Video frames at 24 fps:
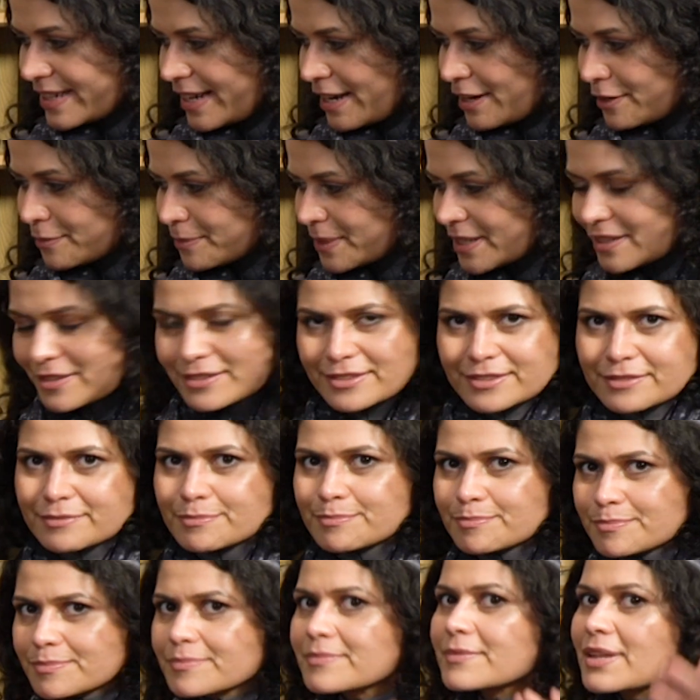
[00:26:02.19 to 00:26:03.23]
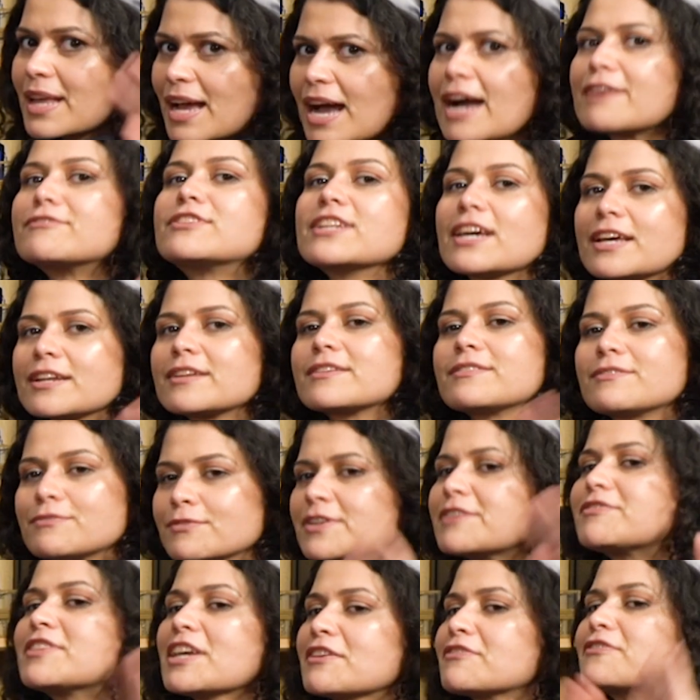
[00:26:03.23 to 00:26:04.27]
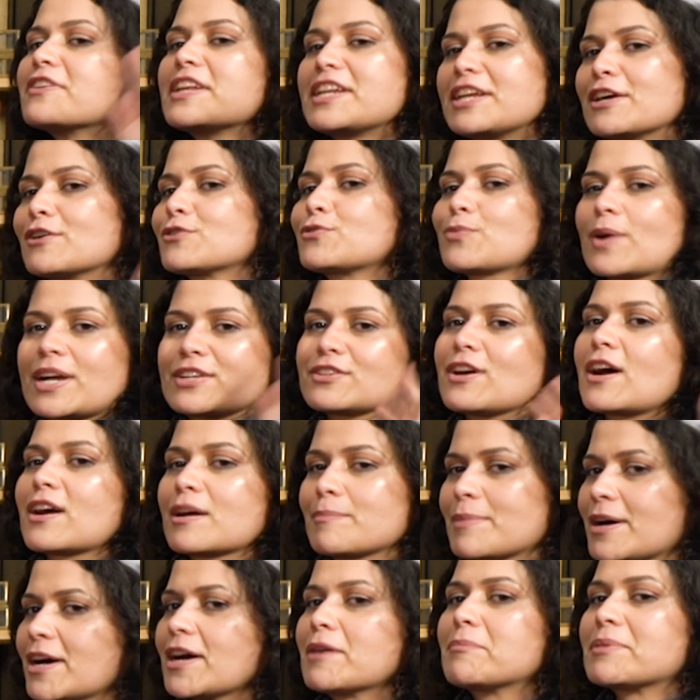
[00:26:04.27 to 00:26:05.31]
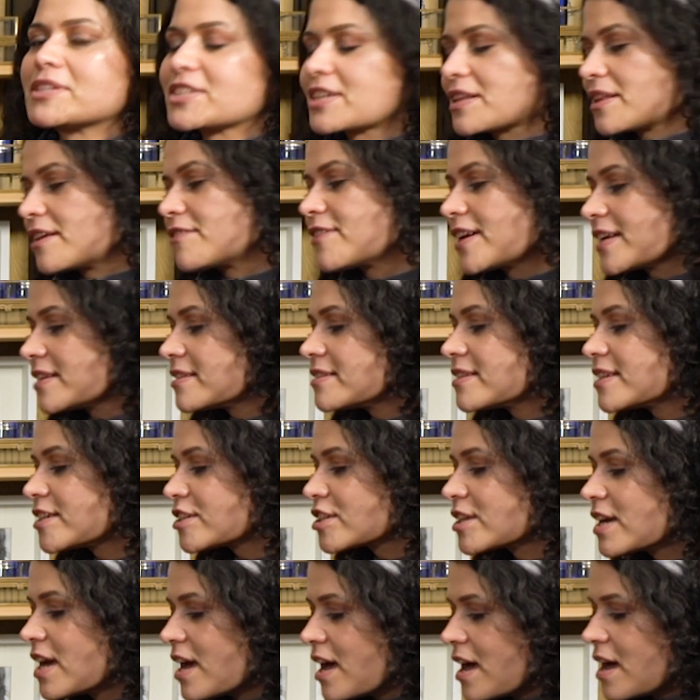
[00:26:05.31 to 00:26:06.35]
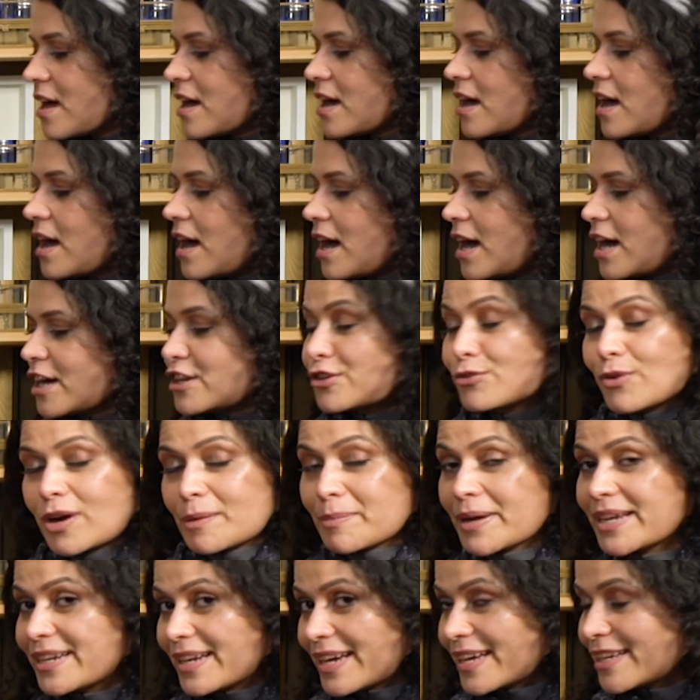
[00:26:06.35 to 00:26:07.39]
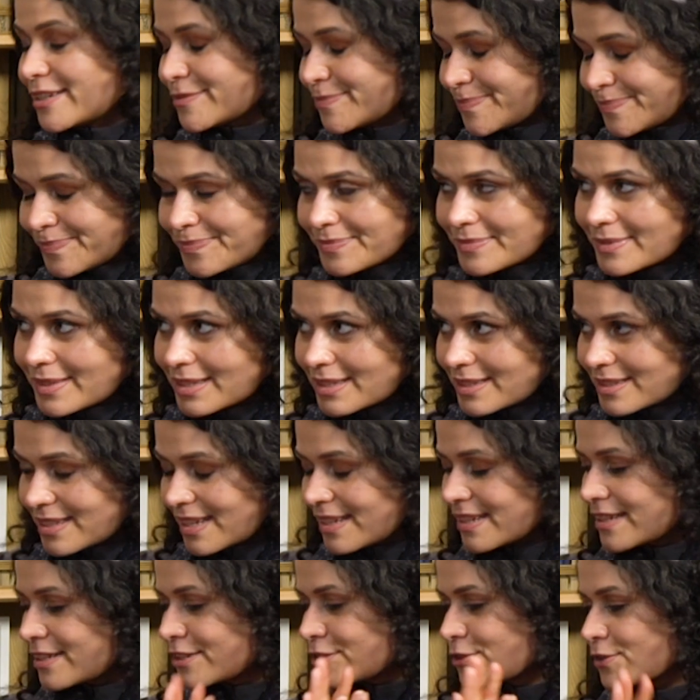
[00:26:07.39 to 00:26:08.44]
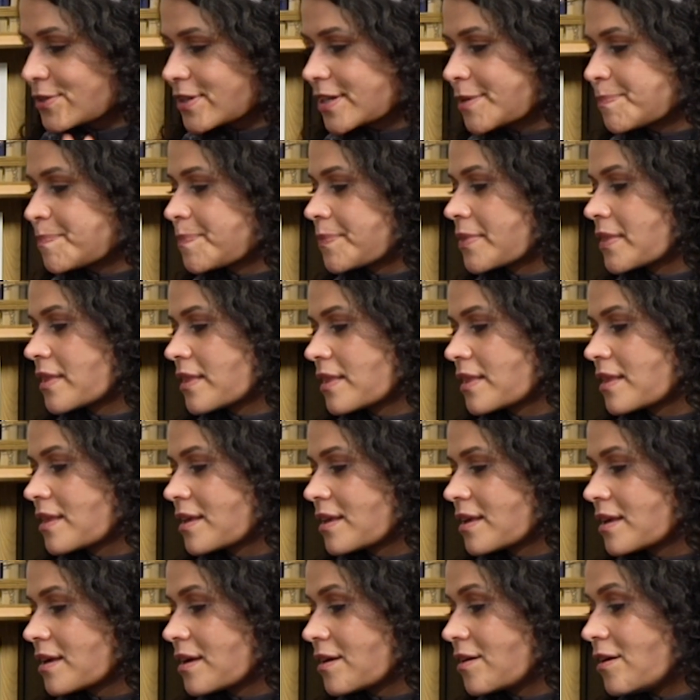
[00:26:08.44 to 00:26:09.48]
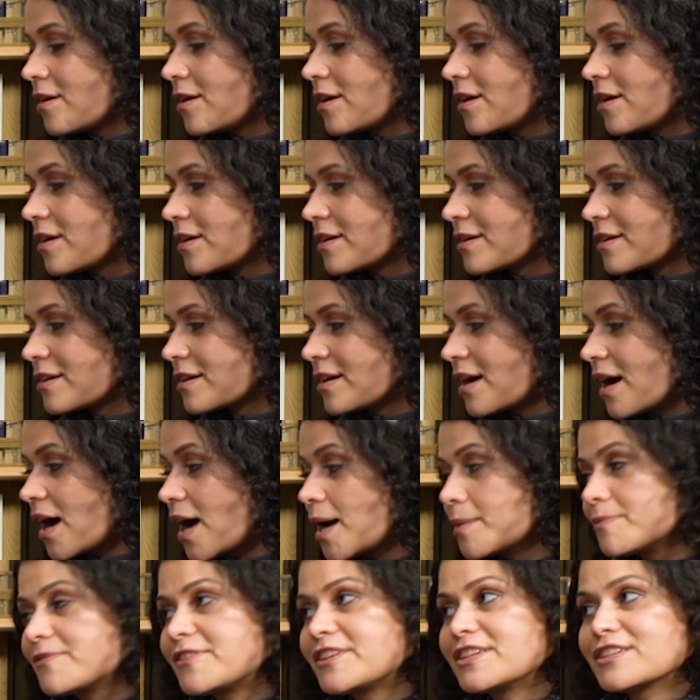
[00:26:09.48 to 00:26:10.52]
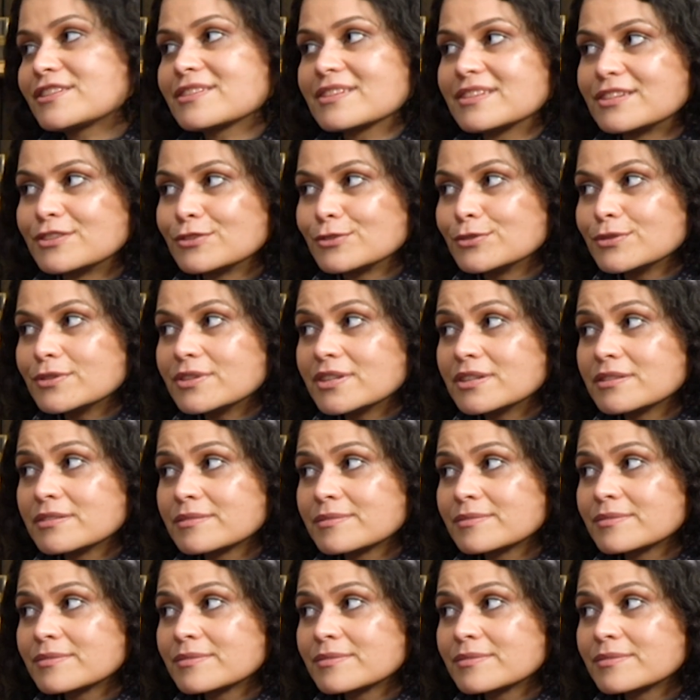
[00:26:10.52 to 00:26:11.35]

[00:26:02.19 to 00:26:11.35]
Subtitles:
now, because we've done videos where I talk about how much I love Island Lush. Noir by Night, Attendre Espérer, Obvious Un Oud,